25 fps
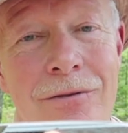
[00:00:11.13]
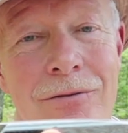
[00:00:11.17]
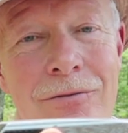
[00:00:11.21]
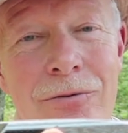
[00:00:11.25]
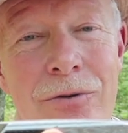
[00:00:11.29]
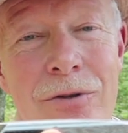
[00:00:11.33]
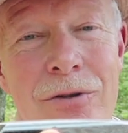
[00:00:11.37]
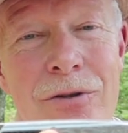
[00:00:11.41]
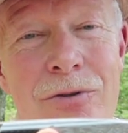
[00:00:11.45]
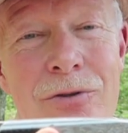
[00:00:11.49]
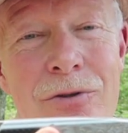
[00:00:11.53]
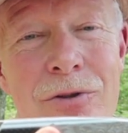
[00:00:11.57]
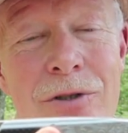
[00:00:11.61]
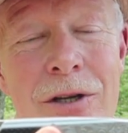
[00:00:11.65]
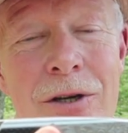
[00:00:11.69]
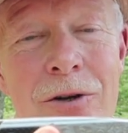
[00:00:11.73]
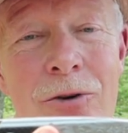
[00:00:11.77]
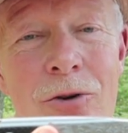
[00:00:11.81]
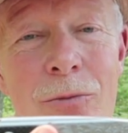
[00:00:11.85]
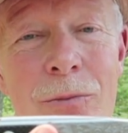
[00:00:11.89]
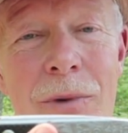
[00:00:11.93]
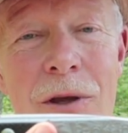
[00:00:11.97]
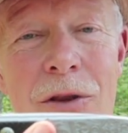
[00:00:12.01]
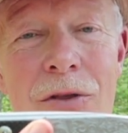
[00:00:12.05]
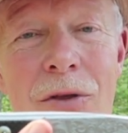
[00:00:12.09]
If you're interested in
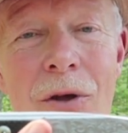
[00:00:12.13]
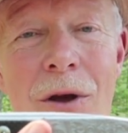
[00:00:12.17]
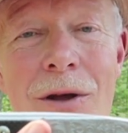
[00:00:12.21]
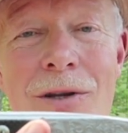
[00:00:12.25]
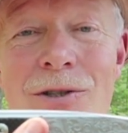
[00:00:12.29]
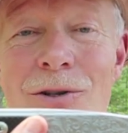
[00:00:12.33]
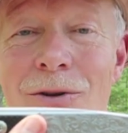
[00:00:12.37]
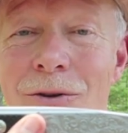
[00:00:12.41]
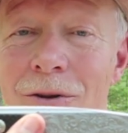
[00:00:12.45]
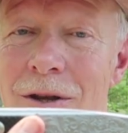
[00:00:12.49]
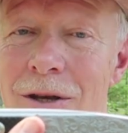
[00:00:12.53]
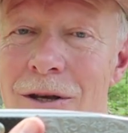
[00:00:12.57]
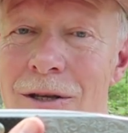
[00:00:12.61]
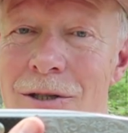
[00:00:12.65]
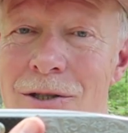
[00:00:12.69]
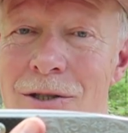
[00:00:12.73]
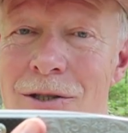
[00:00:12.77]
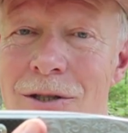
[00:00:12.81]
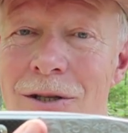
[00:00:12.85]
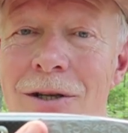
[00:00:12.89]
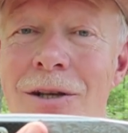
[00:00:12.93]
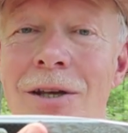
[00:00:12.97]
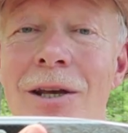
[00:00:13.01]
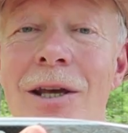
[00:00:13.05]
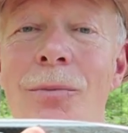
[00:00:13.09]
hearing my thoughts on
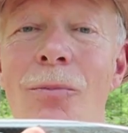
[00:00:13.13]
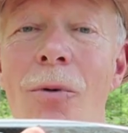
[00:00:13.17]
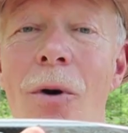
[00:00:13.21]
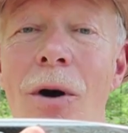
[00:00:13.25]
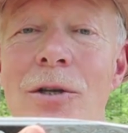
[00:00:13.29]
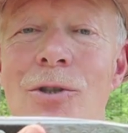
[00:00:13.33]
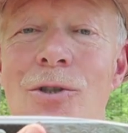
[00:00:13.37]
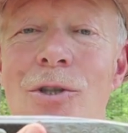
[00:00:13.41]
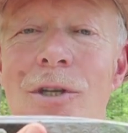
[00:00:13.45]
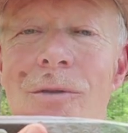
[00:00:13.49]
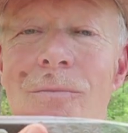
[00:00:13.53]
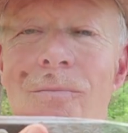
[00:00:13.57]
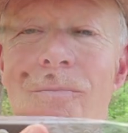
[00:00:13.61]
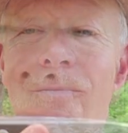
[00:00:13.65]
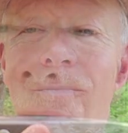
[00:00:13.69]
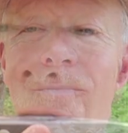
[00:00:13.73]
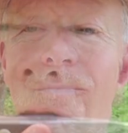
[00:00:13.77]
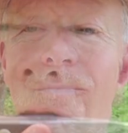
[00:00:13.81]
this, keep watching.